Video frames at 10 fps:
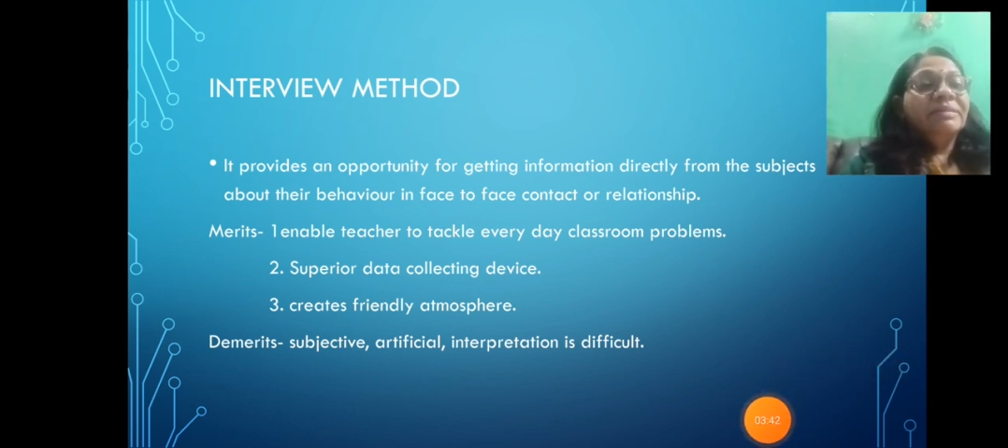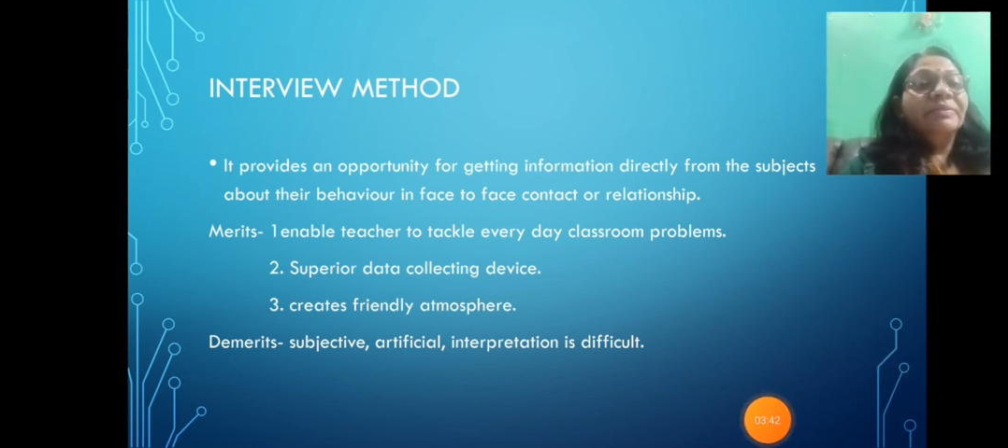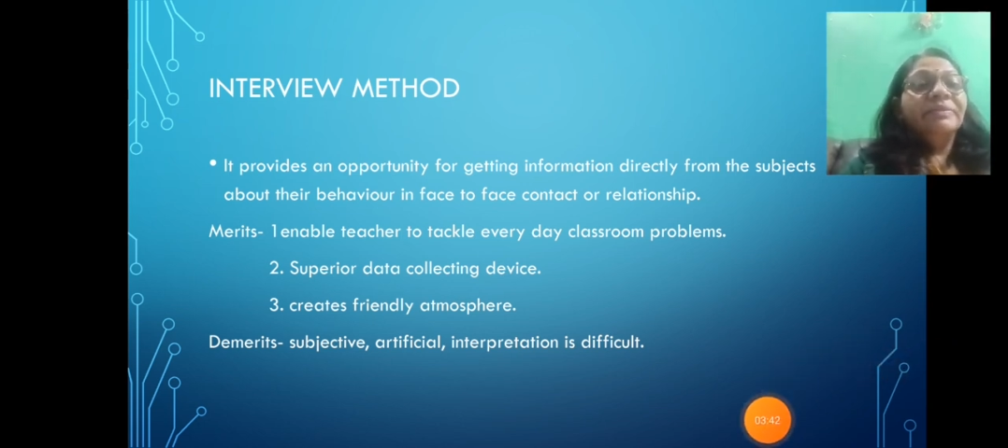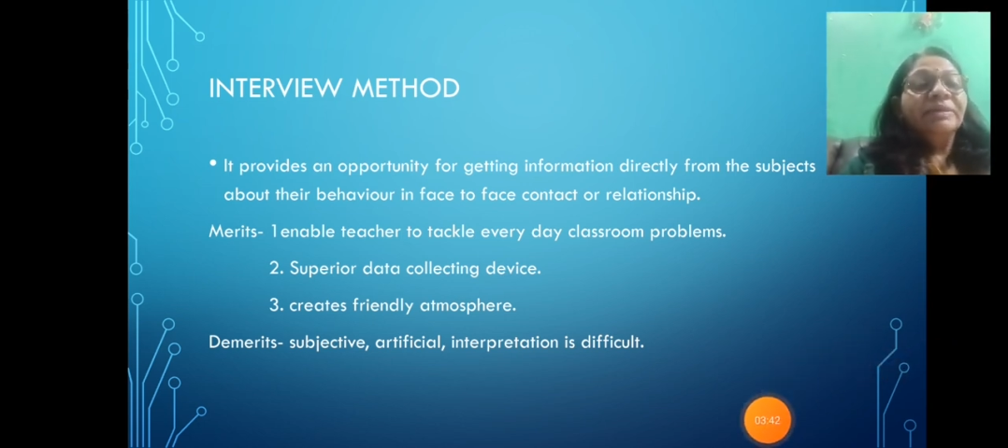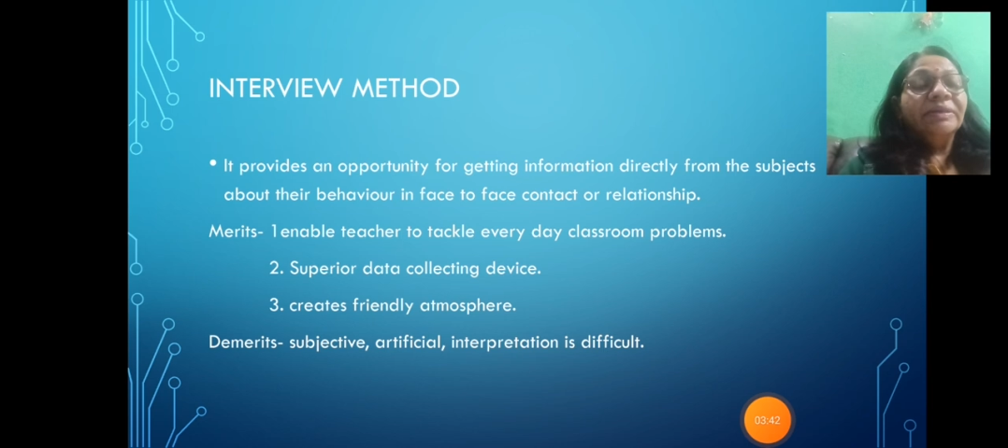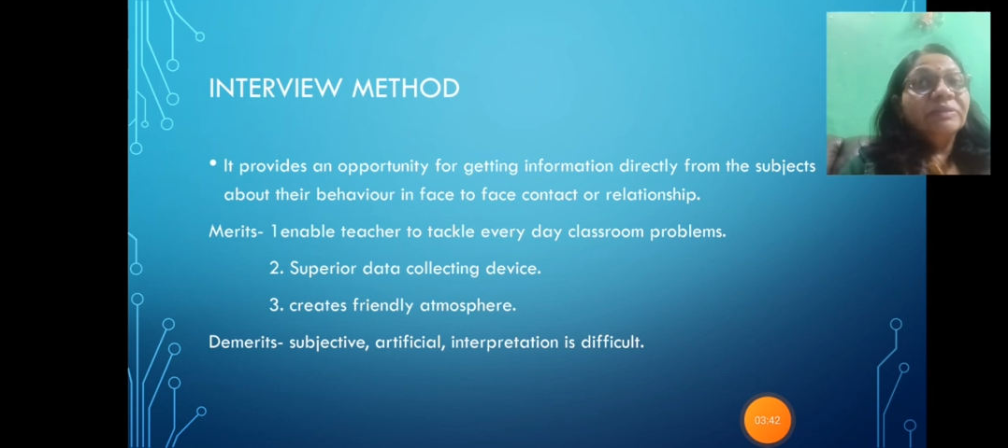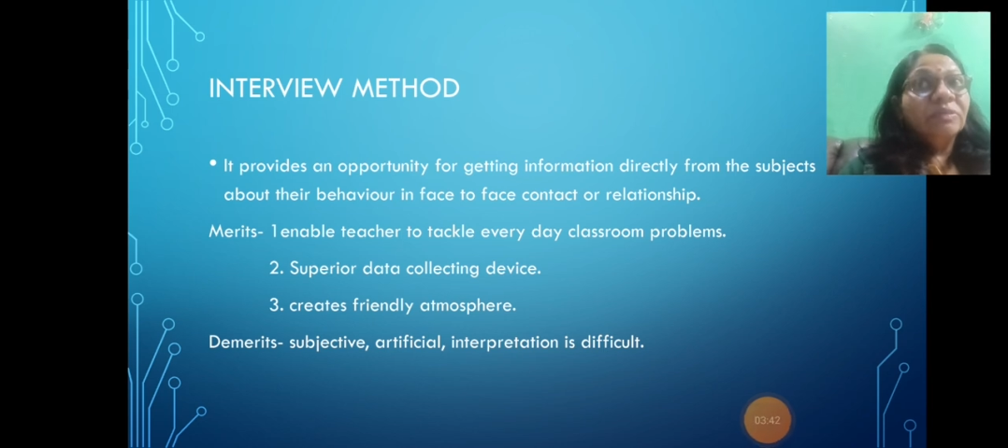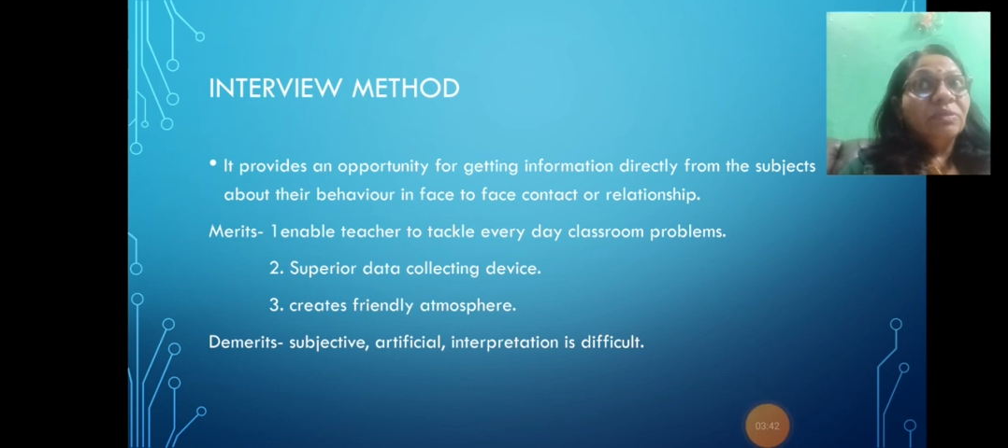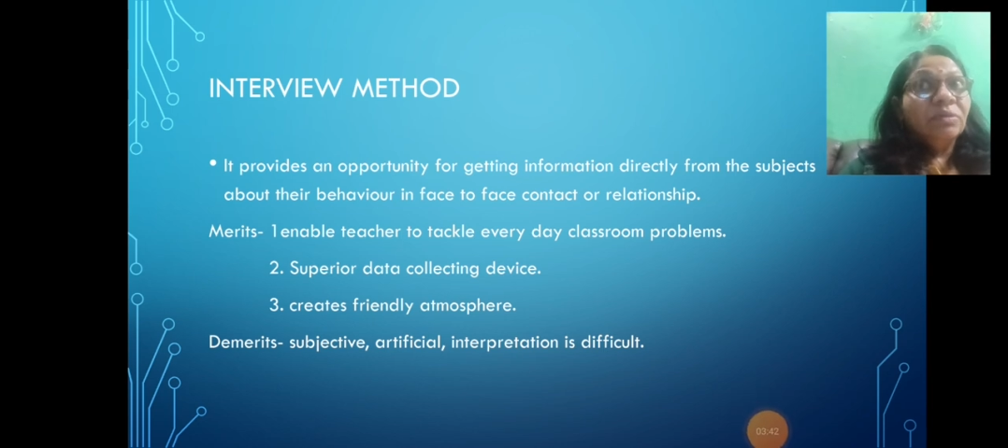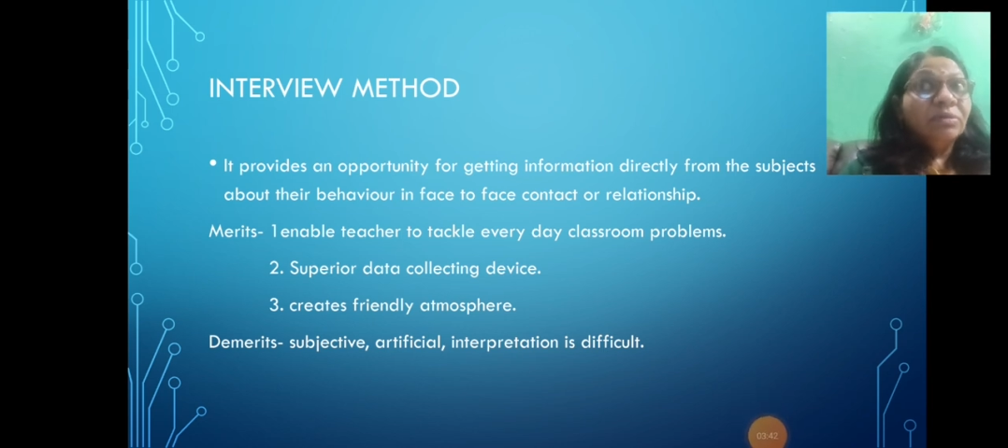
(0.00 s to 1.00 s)
there is
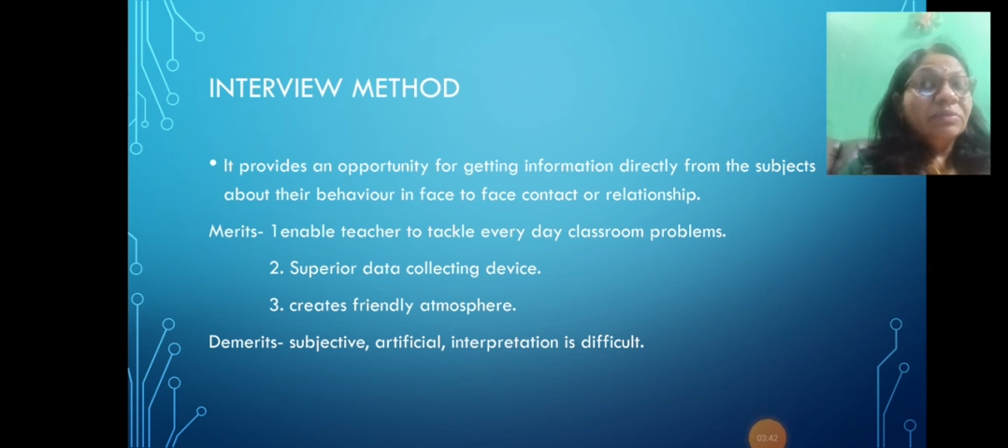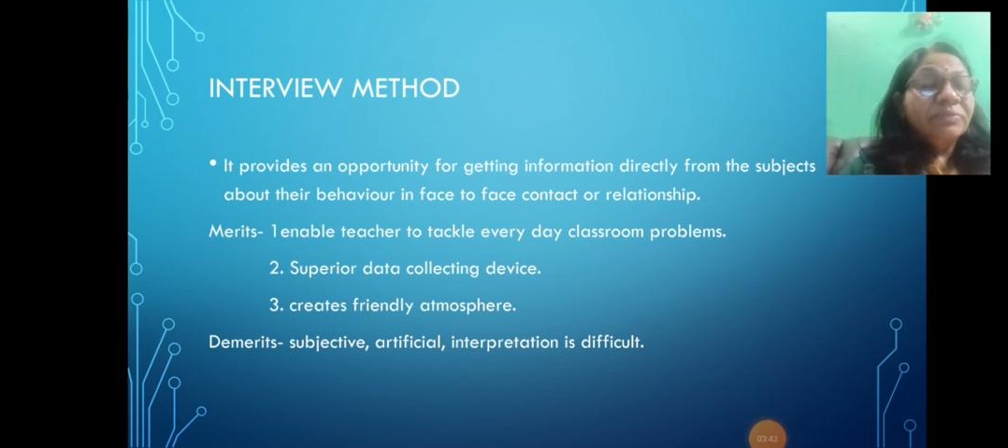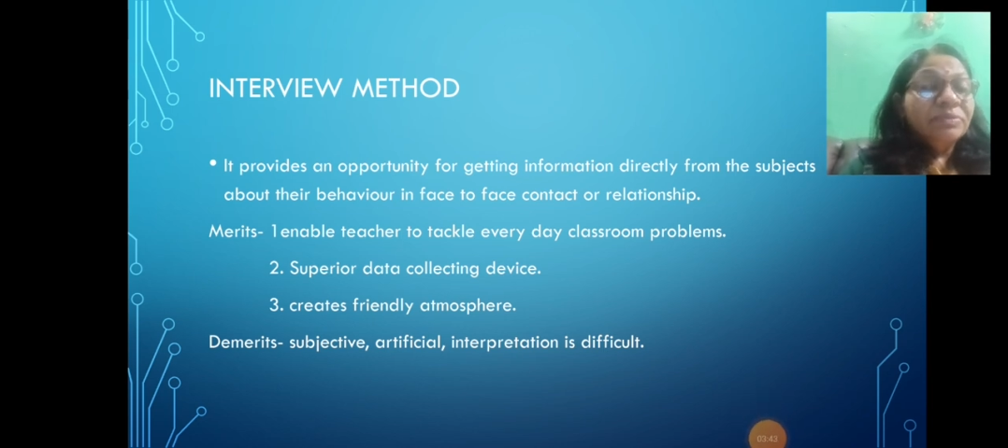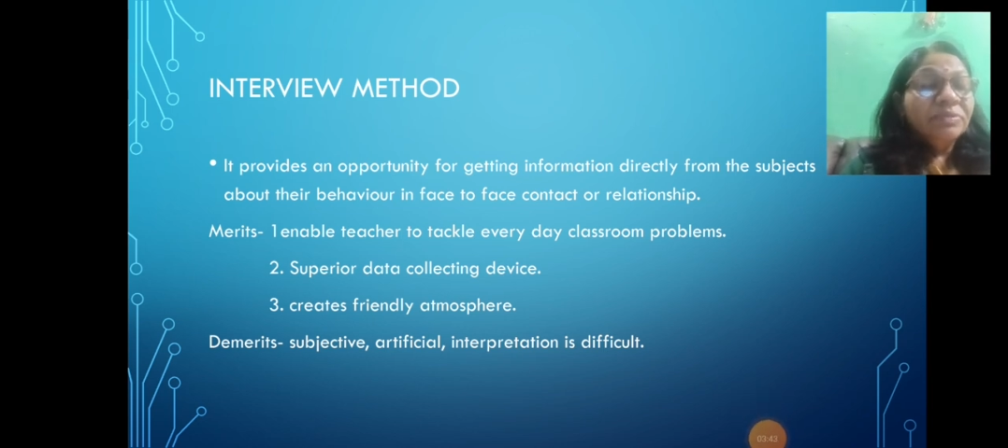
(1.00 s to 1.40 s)
a lot of